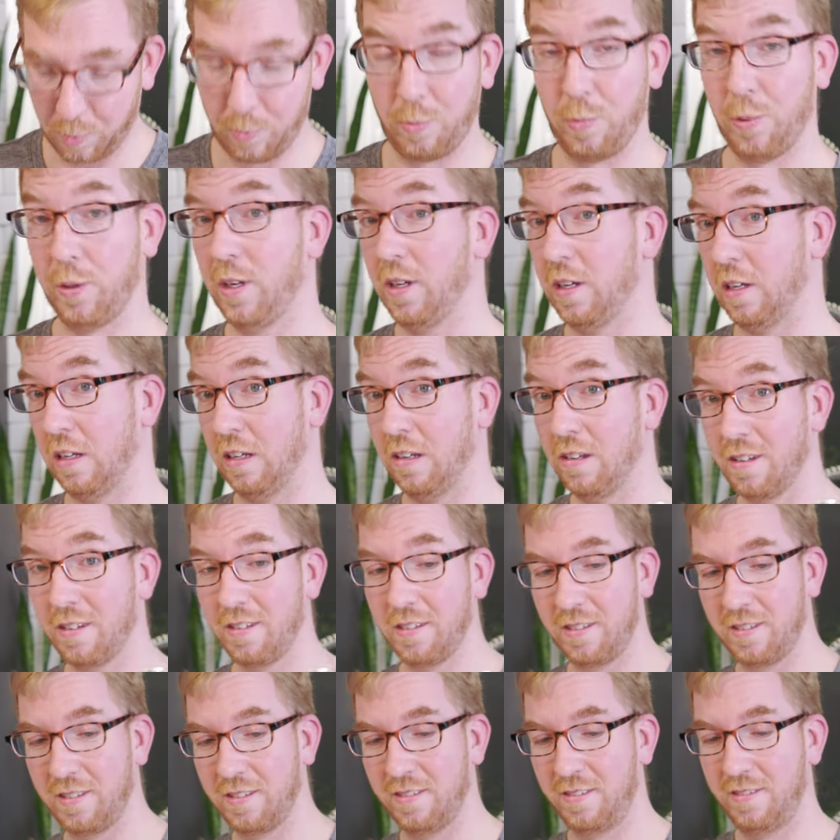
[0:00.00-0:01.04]
B,
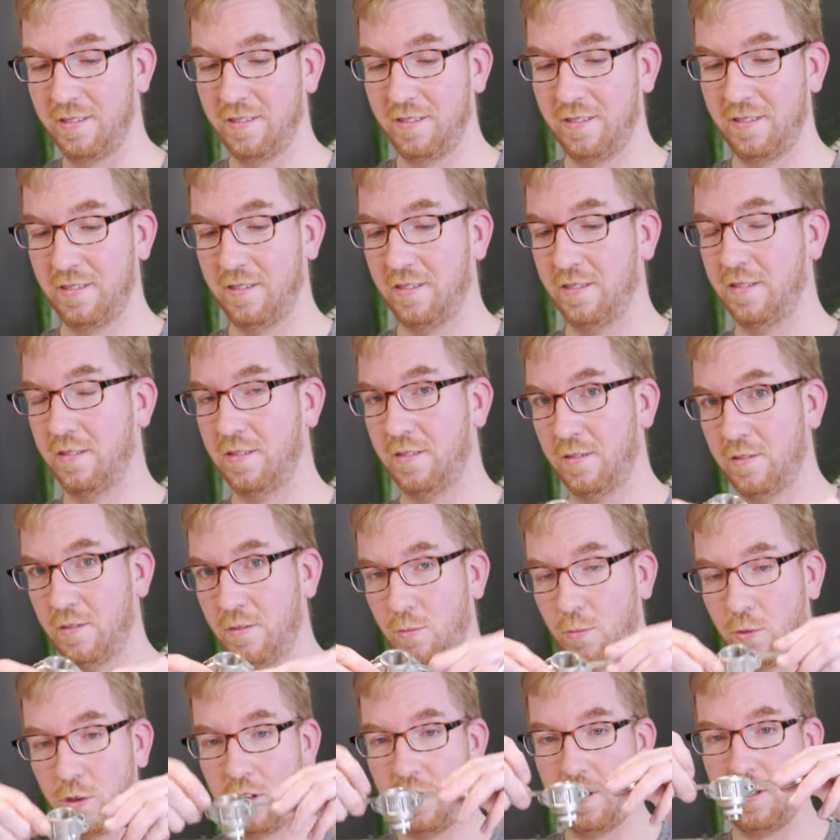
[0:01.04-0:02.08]

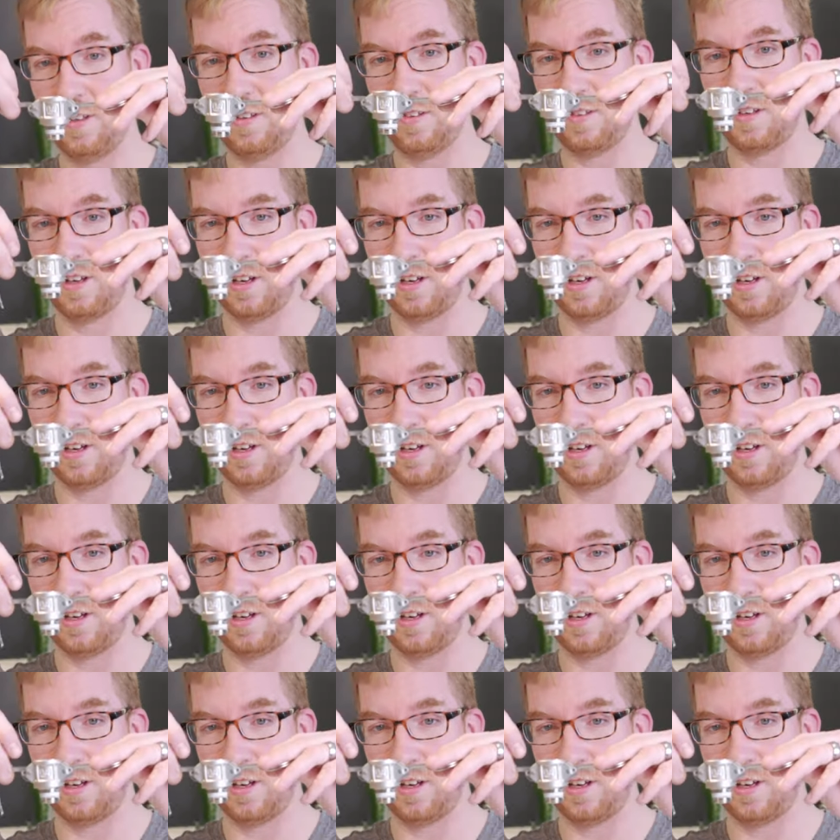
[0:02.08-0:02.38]
one of these